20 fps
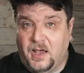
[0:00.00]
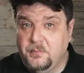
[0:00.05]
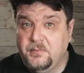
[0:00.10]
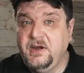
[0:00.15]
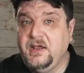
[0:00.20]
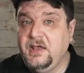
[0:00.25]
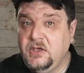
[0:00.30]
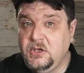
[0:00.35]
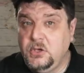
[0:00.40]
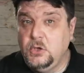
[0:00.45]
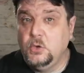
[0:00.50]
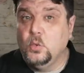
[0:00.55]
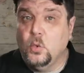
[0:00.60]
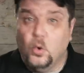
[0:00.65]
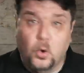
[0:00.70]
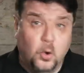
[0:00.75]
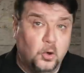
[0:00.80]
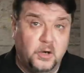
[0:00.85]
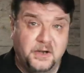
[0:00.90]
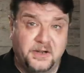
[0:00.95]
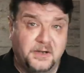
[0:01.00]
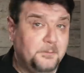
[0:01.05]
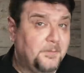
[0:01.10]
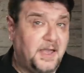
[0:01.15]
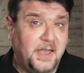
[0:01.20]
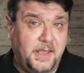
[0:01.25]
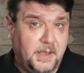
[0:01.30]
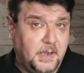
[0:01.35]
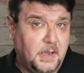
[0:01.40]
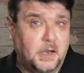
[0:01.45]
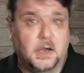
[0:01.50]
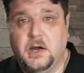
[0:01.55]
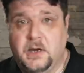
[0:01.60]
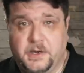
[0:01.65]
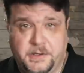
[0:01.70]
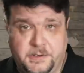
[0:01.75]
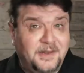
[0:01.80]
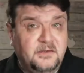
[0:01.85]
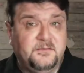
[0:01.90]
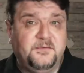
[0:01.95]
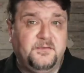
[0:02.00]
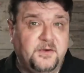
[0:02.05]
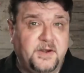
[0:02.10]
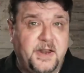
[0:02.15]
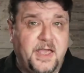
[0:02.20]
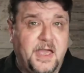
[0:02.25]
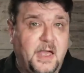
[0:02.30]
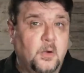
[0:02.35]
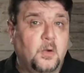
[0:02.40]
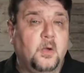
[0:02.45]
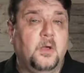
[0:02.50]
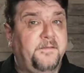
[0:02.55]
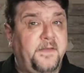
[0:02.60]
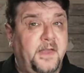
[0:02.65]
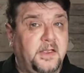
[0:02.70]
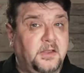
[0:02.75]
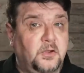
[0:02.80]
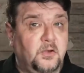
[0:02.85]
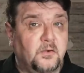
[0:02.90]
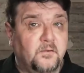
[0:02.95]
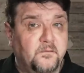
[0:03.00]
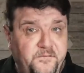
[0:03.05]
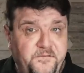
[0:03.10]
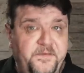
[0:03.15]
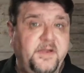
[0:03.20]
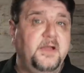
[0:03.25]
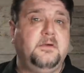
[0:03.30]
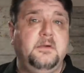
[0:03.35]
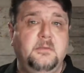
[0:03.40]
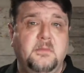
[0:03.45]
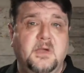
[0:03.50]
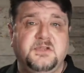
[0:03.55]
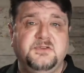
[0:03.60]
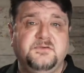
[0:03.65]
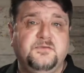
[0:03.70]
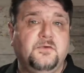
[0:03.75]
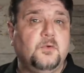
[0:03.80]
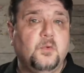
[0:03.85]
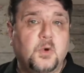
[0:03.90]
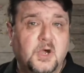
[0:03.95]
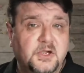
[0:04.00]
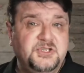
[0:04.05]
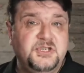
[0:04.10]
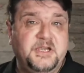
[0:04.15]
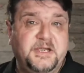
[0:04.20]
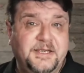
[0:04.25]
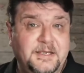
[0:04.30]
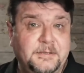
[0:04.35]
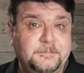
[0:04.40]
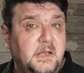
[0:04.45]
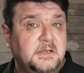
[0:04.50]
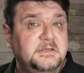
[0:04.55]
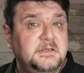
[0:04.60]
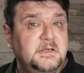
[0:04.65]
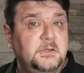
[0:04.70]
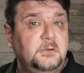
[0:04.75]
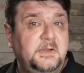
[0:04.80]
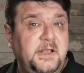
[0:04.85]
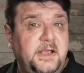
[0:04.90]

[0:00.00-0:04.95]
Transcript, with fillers: I bring you all in my heart. And for now, thank you very much for watching and see you